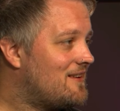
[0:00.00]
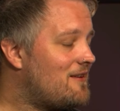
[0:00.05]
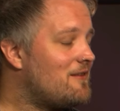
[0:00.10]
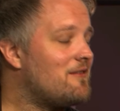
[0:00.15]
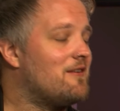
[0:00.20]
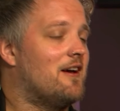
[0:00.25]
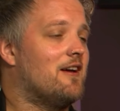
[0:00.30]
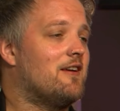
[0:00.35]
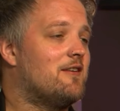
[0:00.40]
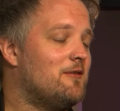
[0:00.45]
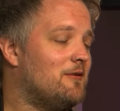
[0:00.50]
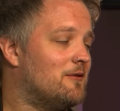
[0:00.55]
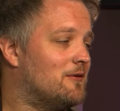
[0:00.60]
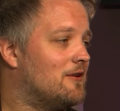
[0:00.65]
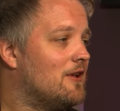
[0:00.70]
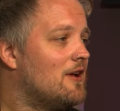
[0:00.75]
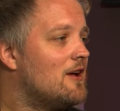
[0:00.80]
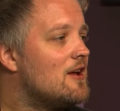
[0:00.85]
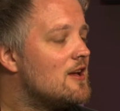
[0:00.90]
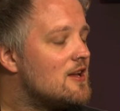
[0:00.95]
Okay,
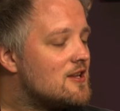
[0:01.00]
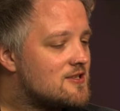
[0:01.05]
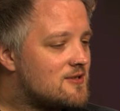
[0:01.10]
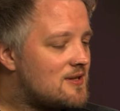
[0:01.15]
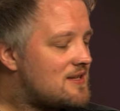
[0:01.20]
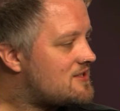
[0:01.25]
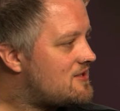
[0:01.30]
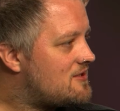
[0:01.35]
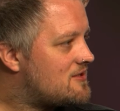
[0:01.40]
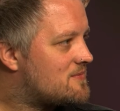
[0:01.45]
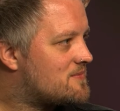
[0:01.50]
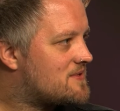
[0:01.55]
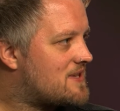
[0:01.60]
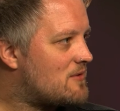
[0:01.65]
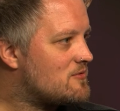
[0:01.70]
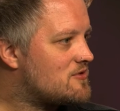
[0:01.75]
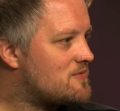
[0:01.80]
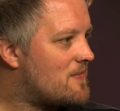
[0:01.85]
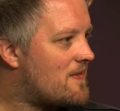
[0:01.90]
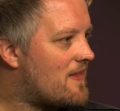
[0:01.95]
cool. So let's hear some
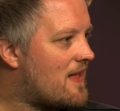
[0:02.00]
Soundsmith